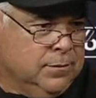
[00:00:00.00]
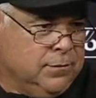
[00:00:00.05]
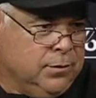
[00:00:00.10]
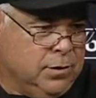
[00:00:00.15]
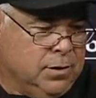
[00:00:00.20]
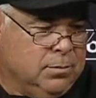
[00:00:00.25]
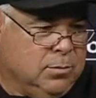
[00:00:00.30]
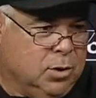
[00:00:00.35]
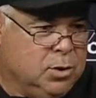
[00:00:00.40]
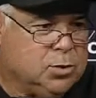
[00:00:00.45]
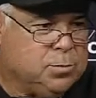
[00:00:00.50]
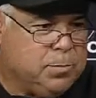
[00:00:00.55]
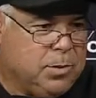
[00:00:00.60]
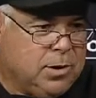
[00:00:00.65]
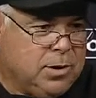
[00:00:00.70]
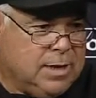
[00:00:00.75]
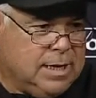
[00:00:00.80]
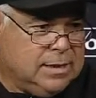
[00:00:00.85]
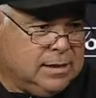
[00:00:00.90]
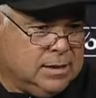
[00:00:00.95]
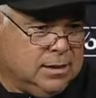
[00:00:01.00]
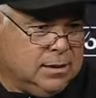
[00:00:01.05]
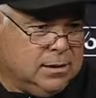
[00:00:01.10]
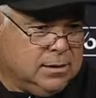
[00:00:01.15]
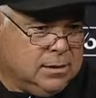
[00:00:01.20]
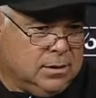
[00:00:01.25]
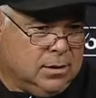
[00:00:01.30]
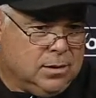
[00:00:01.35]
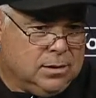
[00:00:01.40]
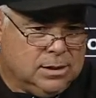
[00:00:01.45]
for the most part, I
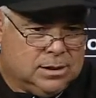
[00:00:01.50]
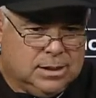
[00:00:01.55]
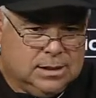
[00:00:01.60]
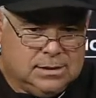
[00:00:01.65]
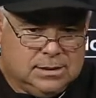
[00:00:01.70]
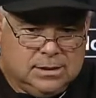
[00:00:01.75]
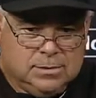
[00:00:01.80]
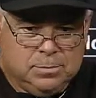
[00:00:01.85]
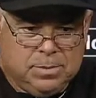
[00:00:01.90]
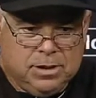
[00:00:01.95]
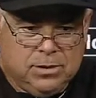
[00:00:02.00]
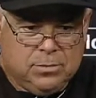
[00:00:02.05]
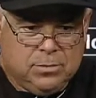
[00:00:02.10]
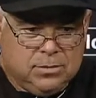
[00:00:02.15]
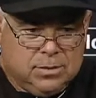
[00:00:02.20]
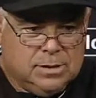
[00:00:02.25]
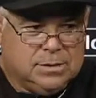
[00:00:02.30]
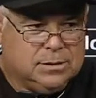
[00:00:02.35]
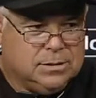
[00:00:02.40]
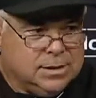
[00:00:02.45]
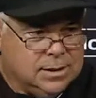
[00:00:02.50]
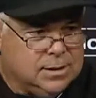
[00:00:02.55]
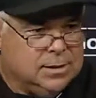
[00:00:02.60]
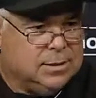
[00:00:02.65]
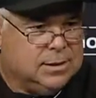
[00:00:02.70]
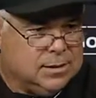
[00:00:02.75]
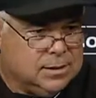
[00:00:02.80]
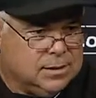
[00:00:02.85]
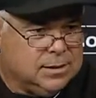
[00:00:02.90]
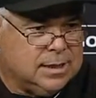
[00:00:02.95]
think all the things he's been through, he's
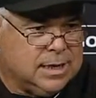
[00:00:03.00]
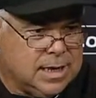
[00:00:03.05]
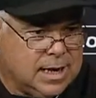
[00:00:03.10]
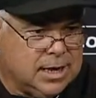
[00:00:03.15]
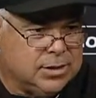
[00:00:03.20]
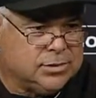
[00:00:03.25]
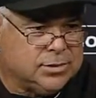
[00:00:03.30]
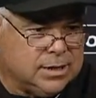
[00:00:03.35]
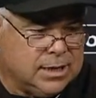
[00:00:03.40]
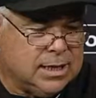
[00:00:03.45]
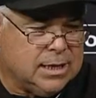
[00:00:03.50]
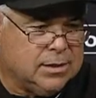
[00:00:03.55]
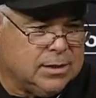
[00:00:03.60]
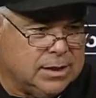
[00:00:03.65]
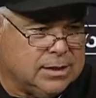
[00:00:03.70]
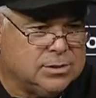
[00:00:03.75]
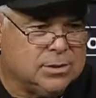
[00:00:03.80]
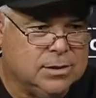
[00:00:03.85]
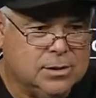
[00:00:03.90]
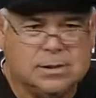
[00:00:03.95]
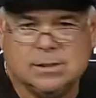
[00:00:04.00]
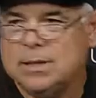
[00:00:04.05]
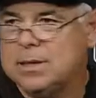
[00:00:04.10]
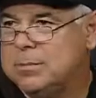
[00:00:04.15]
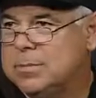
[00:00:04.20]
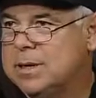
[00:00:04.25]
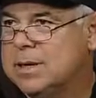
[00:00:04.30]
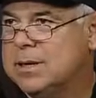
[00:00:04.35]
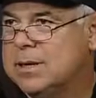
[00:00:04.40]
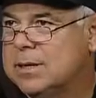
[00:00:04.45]
actually handled it as good as
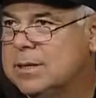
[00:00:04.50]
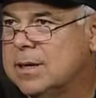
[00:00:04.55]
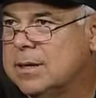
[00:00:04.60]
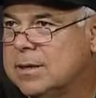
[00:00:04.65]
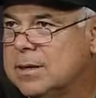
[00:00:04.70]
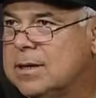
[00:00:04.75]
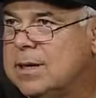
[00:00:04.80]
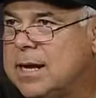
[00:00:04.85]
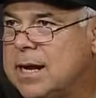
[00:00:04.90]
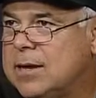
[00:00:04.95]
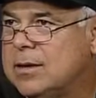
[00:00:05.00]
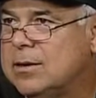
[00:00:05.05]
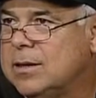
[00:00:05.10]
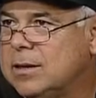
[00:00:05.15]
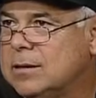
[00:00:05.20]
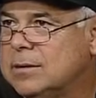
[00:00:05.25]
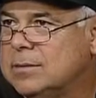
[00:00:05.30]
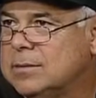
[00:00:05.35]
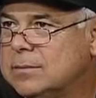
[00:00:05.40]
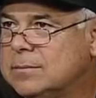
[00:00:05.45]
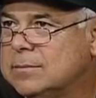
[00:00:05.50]
anybody can handle it.